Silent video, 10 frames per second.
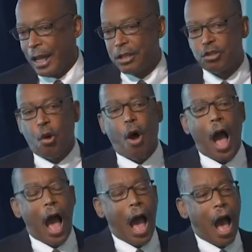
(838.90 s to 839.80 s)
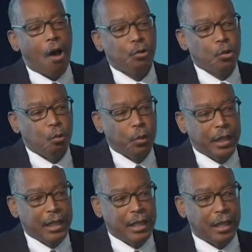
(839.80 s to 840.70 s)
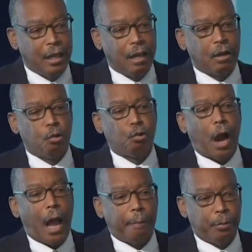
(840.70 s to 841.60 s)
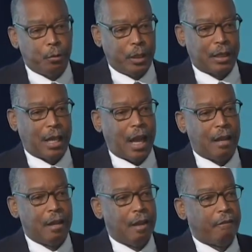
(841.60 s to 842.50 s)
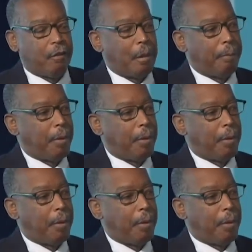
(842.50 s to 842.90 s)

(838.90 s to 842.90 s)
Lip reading: And so how do we grapple with that from a